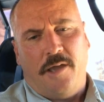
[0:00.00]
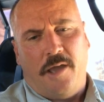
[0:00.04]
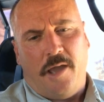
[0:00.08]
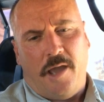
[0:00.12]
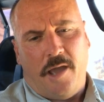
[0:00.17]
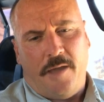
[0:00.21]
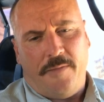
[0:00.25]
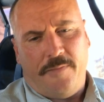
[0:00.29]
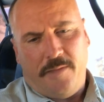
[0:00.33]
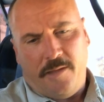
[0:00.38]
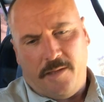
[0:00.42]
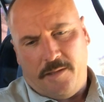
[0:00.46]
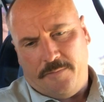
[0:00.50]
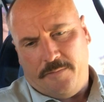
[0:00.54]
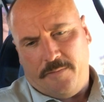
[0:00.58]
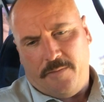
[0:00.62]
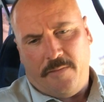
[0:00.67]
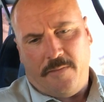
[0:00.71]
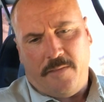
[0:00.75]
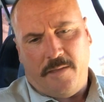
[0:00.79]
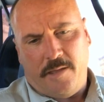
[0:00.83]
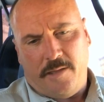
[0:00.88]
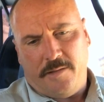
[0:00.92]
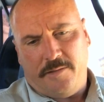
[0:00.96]
And then
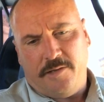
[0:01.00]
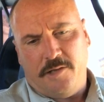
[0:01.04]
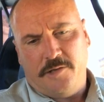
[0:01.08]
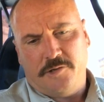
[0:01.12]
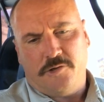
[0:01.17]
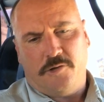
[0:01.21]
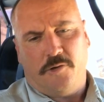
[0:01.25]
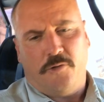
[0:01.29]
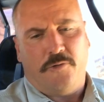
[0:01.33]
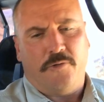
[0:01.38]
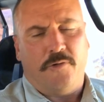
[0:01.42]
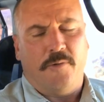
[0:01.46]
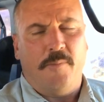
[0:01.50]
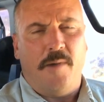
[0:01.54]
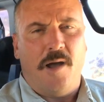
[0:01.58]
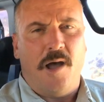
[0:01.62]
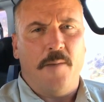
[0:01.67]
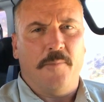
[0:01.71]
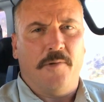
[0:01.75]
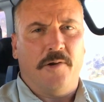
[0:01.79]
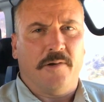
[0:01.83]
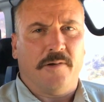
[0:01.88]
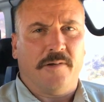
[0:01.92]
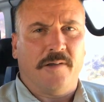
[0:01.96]
the digital
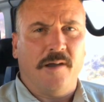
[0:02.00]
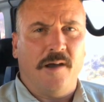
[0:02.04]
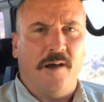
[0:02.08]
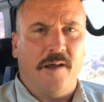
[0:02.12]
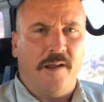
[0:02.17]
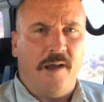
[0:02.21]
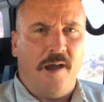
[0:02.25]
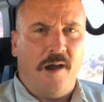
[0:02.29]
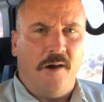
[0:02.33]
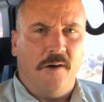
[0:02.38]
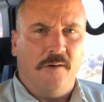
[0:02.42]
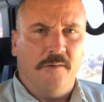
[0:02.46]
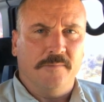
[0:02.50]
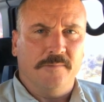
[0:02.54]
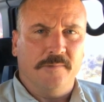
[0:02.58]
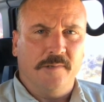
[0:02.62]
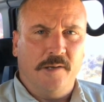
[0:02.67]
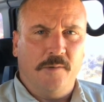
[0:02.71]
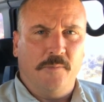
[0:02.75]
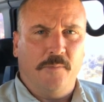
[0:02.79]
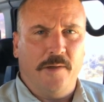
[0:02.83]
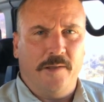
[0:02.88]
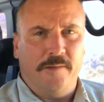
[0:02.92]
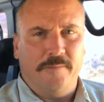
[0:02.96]
thermometer cut out.
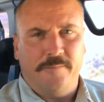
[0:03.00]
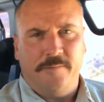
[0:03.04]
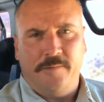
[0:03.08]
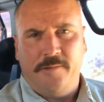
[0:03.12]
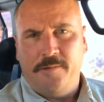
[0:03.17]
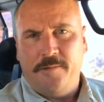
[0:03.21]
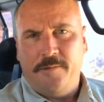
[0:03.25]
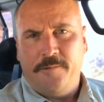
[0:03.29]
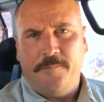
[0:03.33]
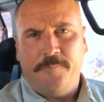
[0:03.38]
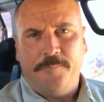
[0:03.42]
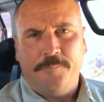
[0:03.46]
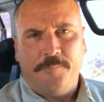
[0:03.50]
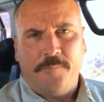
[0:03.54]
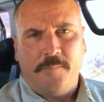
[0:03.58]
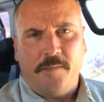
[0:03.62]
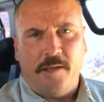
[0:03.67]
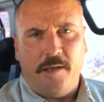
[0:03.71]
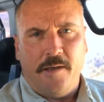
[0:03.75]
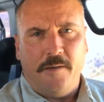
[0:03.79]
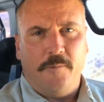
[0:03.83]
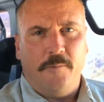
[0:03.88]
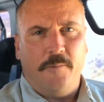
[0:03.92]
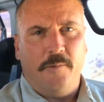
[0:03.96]
It went
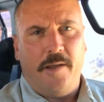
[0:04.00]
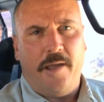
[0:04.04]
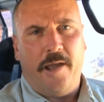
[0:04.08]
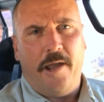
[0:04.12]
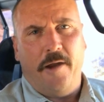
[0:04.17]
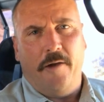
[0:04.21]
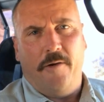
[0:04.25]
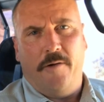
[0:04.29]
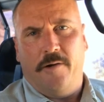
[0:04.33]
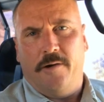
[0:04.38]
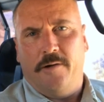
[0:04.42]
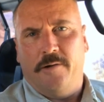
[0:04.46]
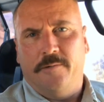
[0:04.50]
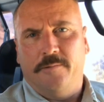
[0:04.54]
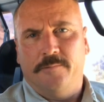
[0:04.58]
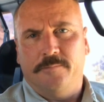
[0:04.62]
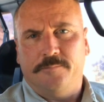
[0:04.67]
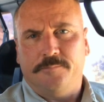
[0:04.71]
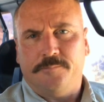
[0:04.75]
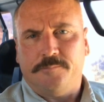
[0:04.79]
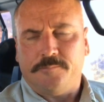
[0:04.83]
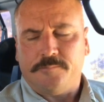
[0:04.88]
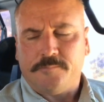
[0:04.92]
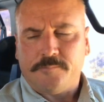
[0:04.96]
error.
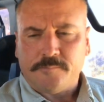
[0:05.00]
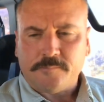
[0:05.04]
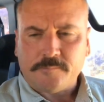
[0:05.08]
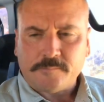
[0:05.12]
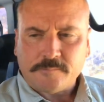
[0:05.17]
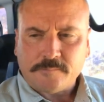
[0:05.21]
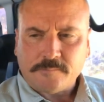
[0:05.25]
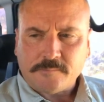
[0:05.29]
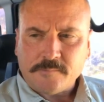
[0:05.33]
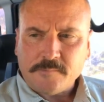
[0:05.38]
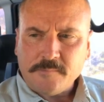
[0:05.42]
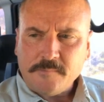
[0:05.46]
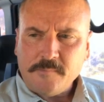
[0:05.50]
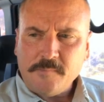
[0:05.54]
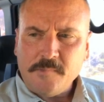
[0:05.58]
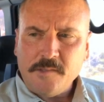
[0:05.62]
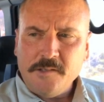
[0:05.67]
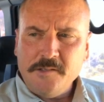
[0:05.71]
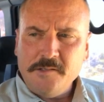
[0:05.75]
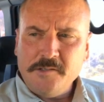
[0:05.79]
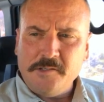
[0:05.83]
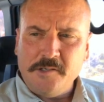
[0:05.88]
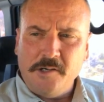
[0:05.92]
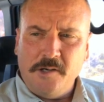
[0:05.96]

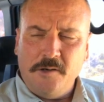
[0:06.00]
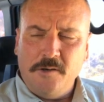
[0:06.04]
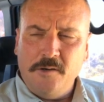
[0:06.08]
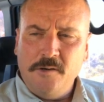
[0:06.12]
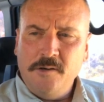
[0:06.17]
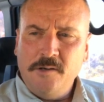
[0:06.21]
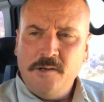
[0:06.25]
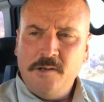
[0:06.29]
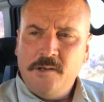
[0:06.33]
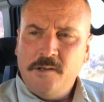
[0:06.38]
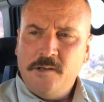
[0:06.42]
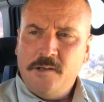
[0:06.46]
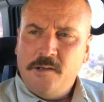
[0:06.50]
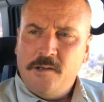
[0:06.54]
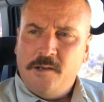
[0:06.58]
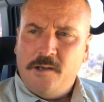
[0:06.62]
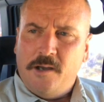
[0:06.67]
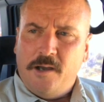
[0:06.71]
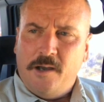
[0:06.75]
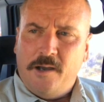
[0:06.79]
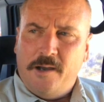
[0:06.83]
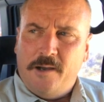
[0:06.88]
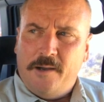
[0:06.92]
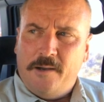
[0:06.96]
So
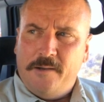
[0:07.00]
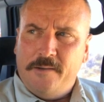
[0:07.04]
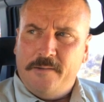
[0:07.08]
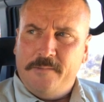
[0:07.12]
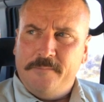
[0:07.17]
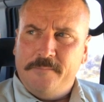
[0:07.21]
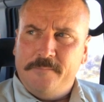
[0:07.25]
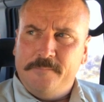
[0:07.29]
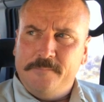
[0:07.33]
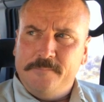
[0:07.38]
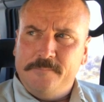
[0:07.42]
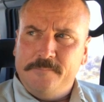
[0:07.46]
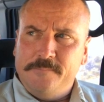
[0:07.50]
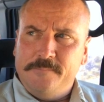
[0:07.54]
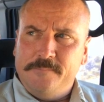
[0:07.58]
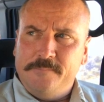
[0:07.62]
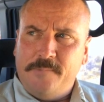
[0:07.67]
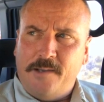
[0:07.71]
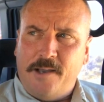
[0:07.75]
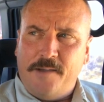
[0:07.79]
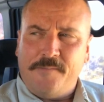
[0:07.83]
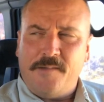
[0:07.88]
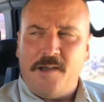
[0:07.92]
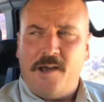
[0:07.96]

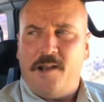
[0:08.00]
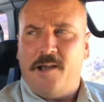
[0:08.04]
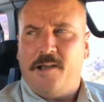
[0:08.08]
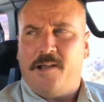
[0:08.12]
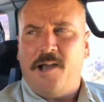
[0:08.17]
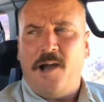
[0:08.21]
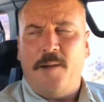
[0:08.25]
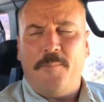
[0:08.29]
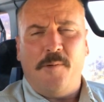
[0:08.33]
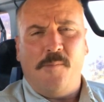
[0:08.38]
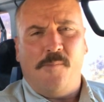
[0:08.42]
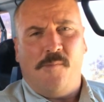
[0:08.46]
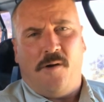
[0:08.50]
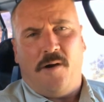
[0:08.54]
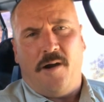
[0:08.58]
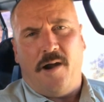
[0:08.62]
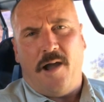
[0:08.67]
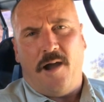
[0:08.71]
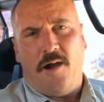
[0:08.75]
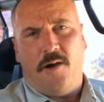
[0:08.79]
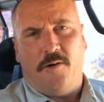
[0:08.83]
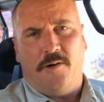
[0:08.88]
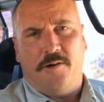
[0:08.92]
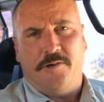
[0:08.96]
I've got a couple more
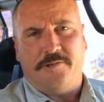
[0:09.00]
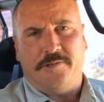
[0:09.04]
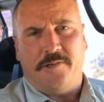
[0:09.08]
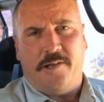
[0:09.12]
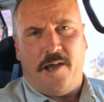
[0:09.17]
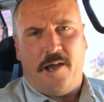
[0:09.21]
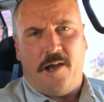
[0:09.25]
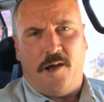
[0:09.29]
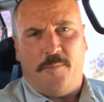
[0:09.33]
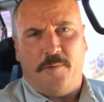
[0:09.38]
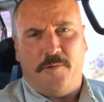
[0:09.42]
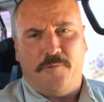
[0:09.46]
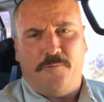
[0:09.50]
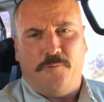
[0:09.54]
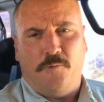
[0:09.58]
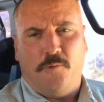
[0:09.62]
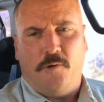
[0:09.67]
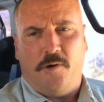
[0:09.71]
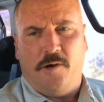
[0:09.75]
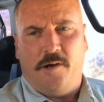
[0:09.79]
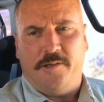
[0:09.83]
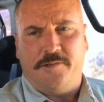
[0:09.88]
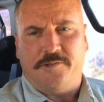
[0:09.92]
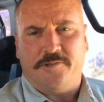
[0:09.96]
hours now
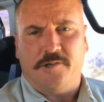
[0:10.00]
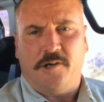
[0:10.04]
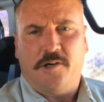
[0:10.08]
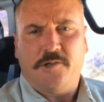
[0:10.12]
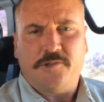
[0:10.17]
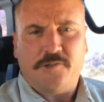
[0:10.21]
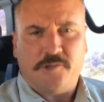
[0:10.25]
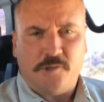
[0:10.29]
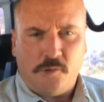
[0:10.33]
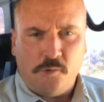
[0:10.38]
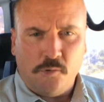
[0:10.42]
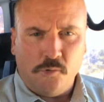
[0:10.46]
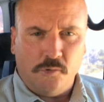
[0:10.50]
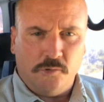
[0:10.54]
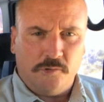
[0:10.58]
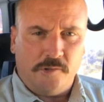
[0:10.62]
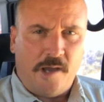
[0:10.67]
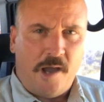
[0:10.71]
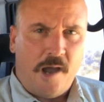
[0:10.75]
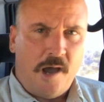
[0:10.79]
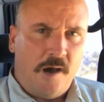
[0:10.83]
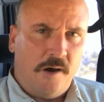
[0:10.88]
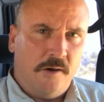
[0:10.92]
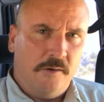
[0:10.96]
before it starts to cool
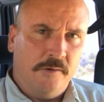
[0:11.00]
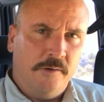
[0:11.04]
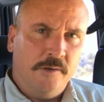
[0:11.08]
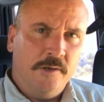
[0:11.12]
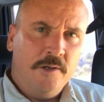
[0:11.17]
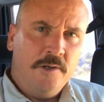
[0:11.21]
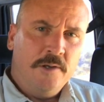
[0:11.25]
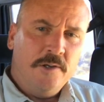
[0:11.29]
down.